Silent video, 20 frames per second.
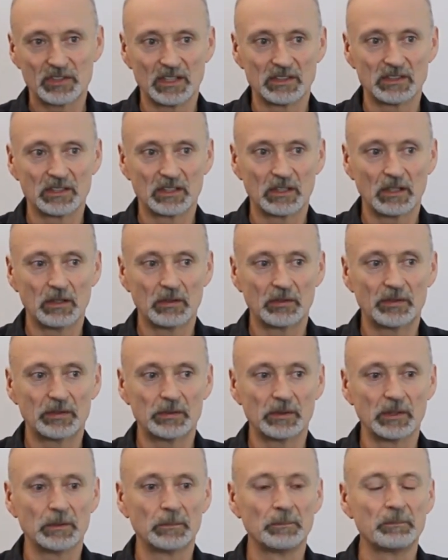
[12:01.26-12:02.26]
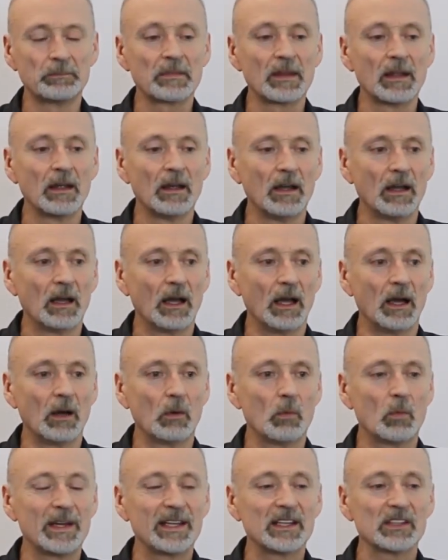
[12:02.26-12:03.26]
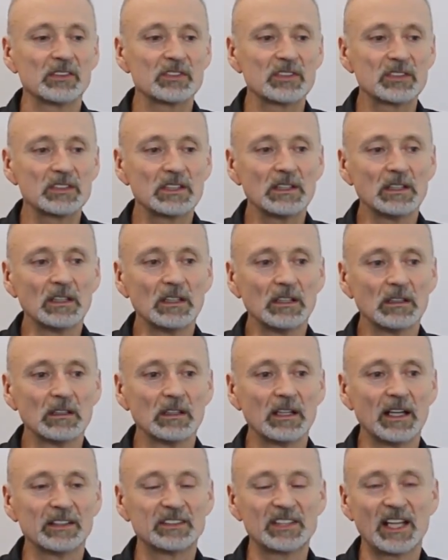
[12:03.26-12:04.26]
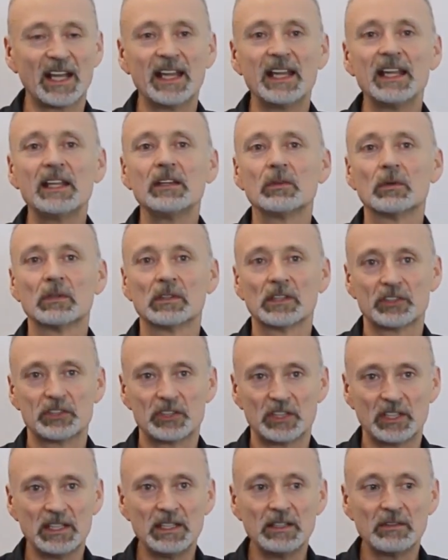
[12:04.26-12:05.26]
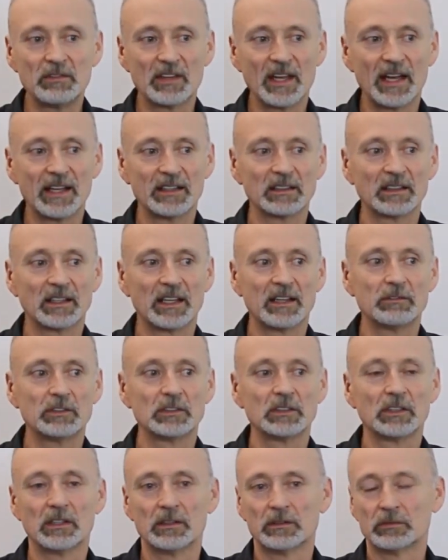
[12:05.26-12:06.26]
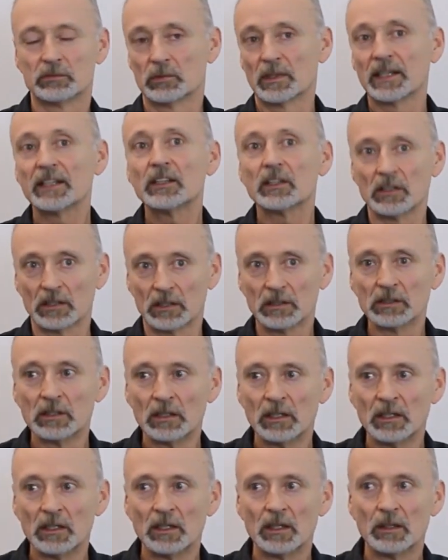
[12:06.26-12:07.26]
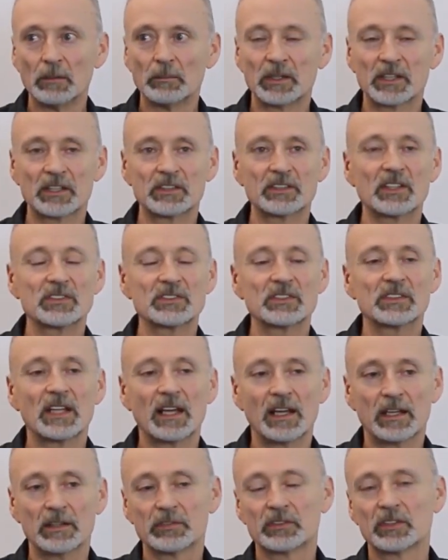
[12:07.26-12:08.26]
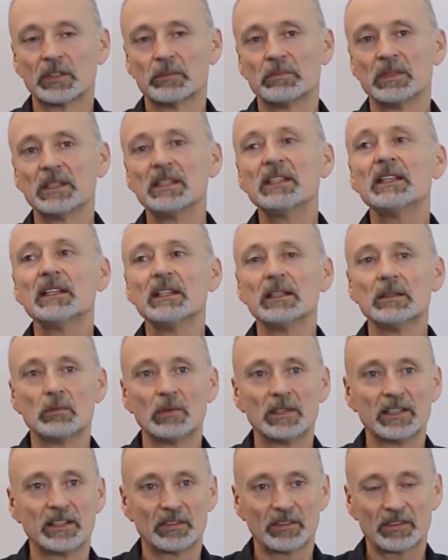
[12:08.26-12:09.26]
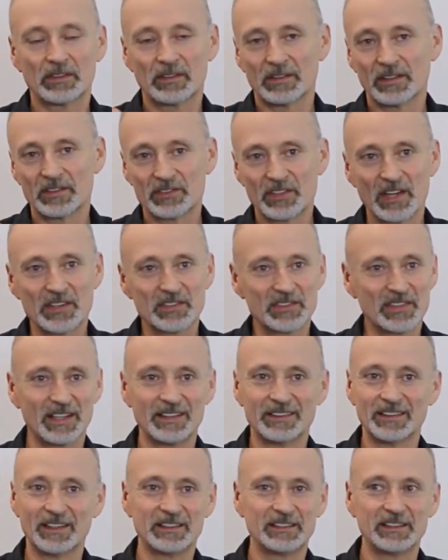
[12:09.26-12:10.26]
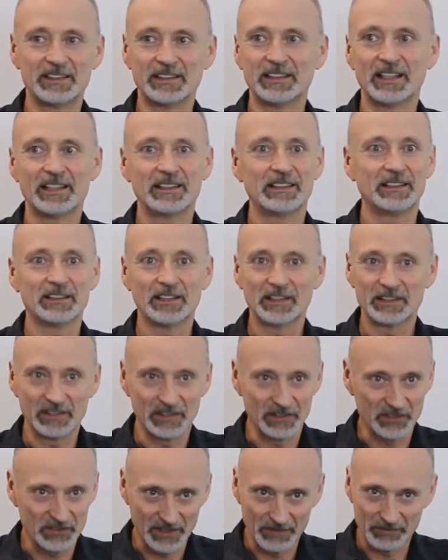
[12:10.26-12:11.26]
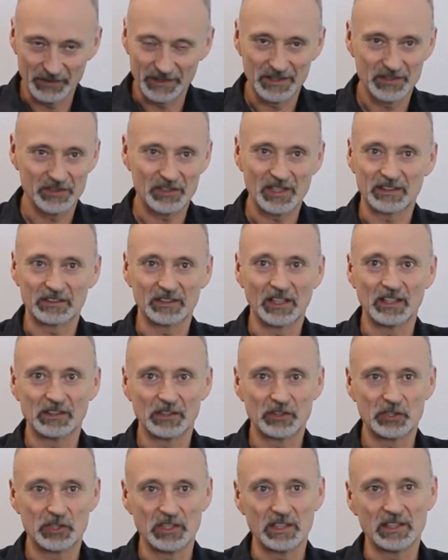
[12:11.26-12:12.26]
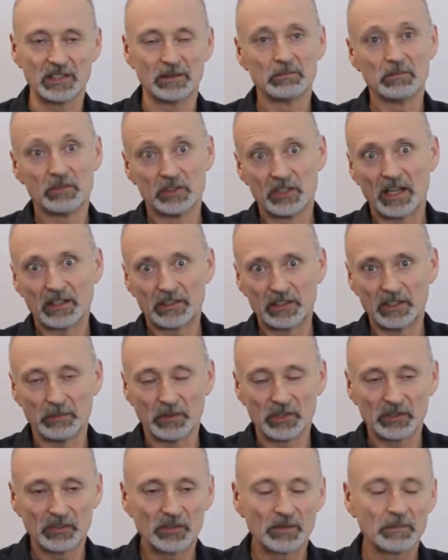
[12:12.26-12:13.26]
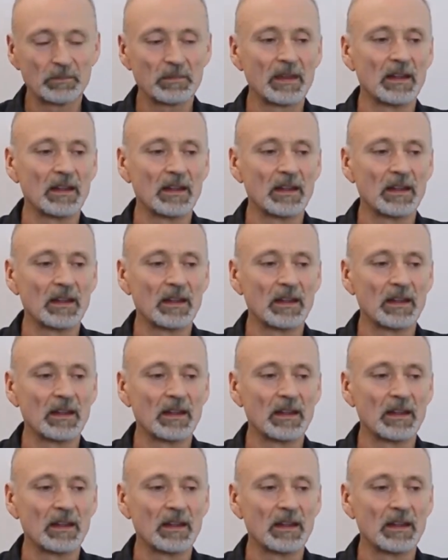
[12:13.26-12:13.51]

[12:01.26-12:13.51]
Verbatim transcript: tend to go through. Uh, we can still attain or achieve that level of rigor but it doesn't have to be with, as I say, 1980, 1970s technology documents.